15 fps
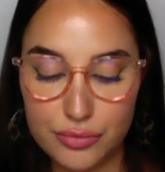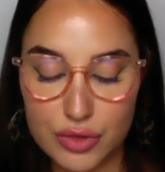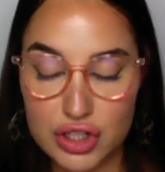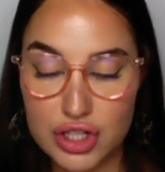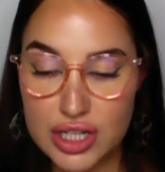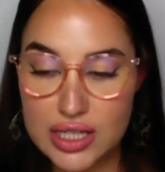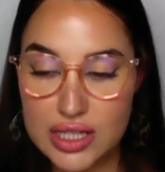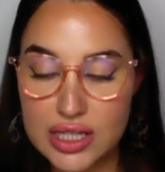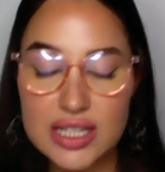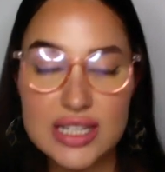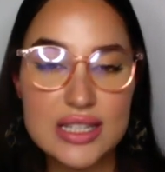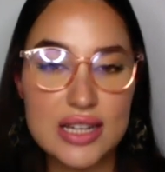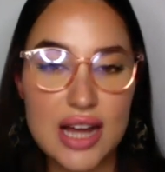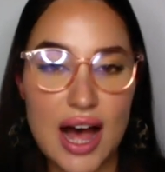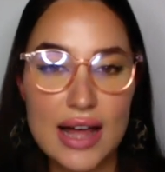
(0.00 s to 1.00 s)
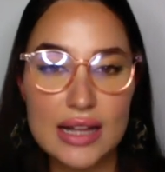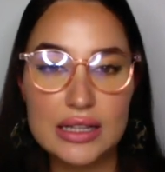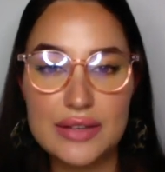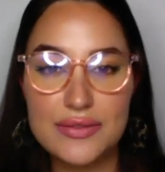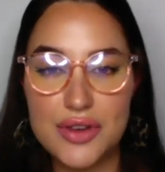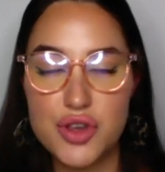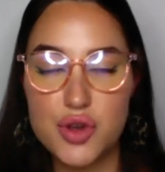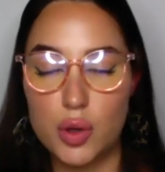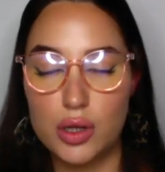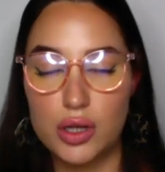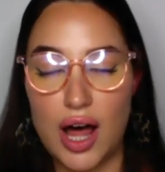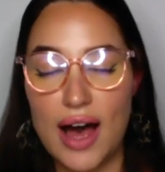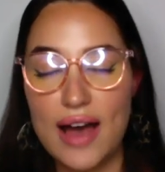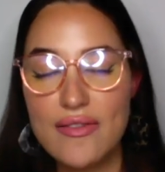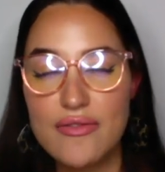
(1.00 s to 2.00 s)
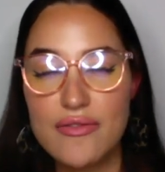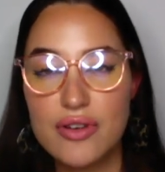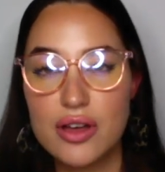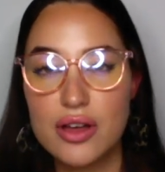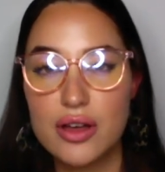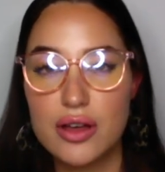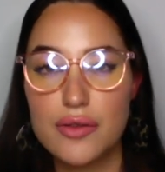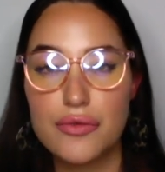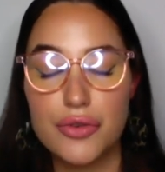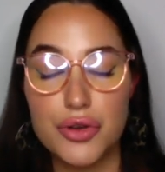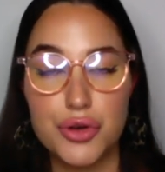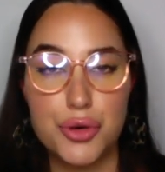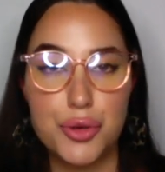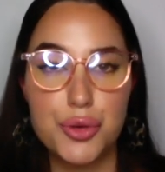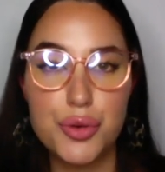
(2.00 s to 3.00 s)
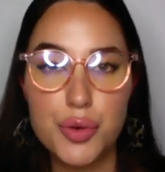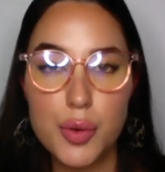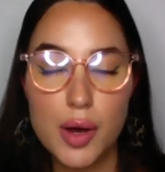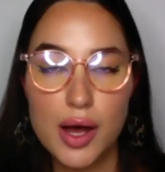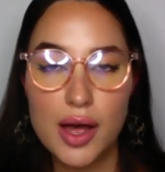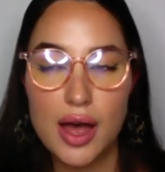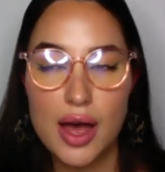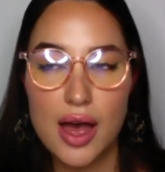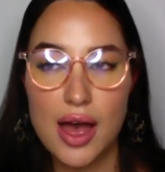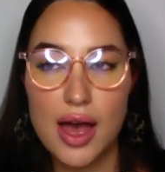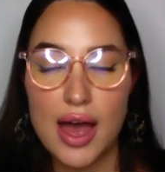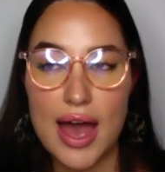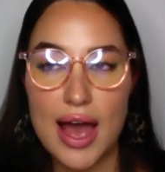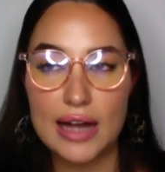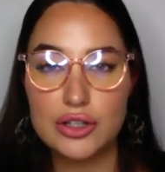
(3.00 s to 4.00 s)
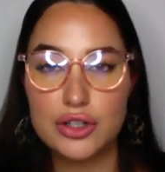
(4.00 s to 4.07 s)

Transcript: just start living your life for you, and